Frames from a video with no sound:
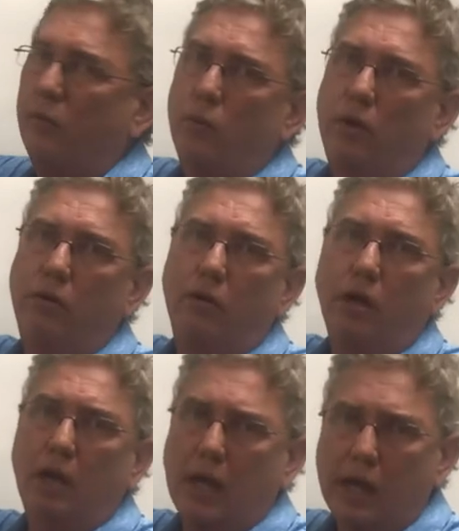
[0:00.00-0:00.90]
wrote a
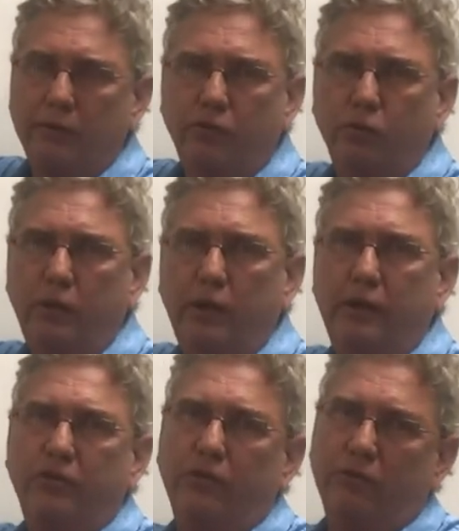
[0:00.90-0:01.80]
lot of
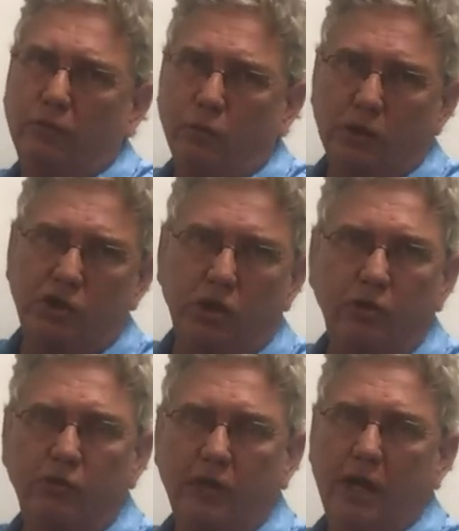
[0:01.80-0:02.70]
suites which
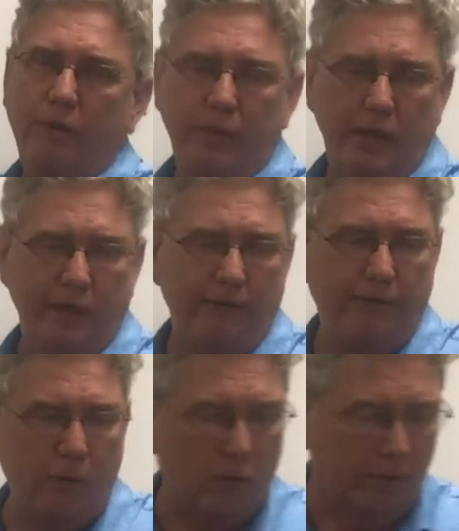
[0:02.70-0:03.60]
used ABA
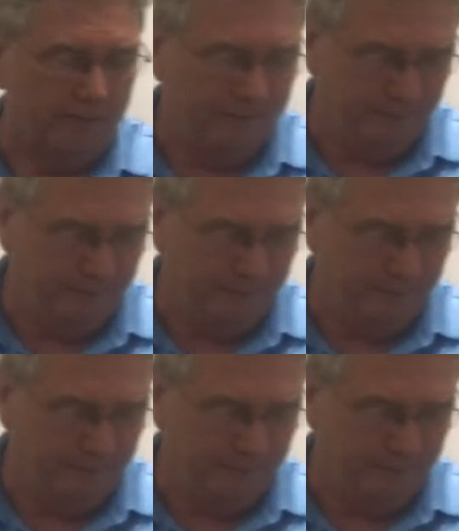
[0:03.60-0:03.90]
form.